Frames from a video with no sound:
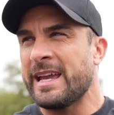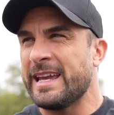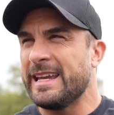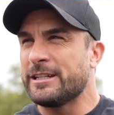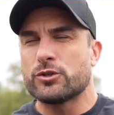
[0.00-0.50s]

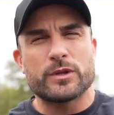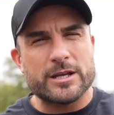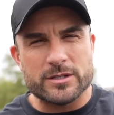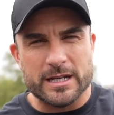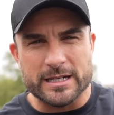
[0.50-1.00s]
He, in
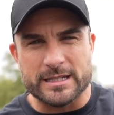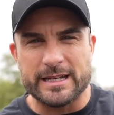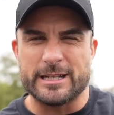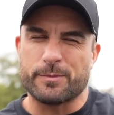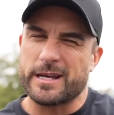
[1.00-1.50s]
2019,
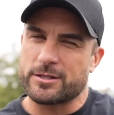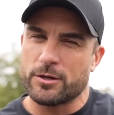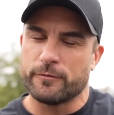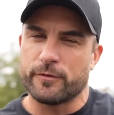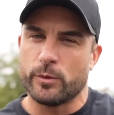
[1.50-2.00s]
he's best
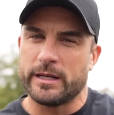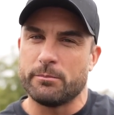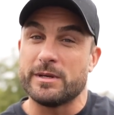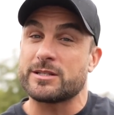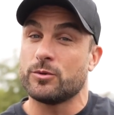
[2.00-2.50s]
known for
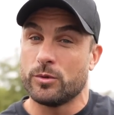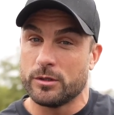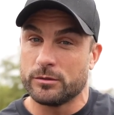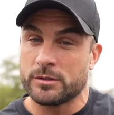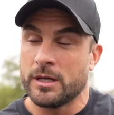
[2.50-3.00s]
winning Mr
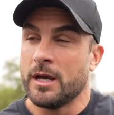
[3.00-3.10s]
World.